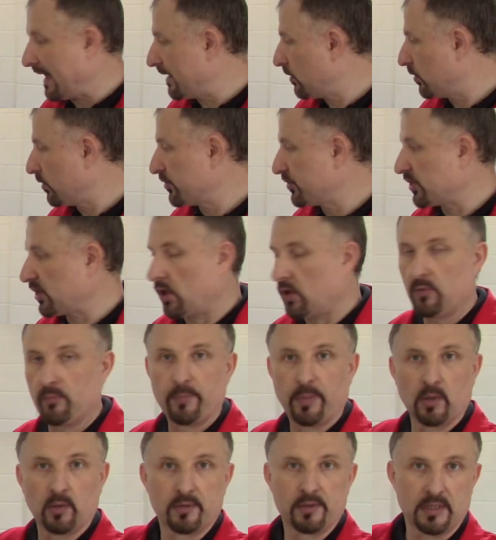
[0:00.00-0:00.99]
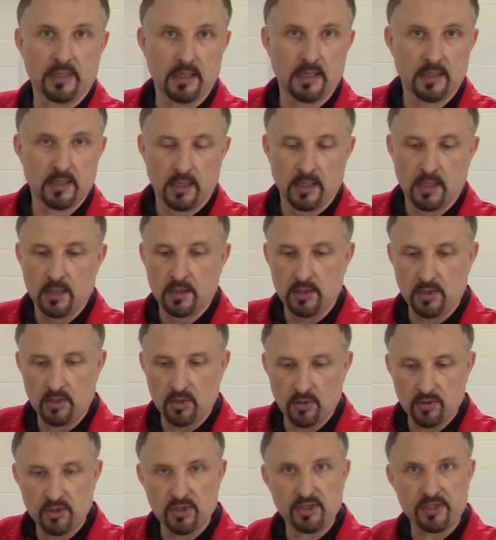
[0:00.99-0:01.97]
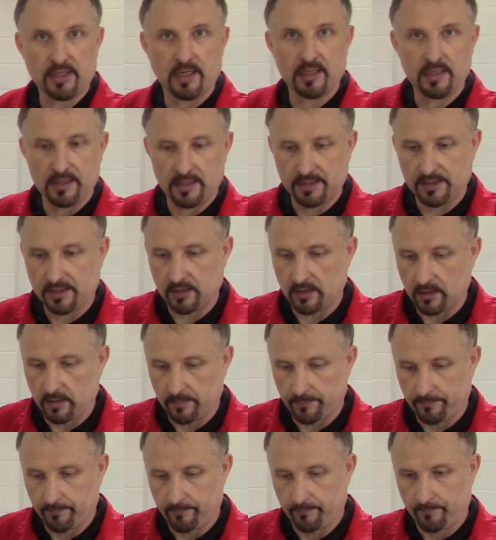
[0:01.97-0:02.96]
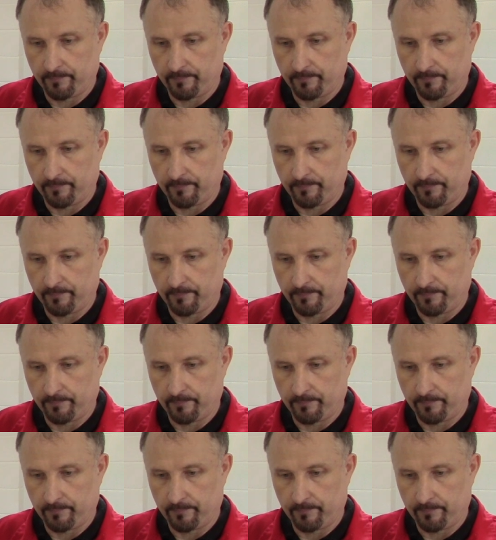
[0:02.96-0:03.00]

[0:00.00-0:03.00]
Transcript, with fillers: and also bolted to the underside of this car.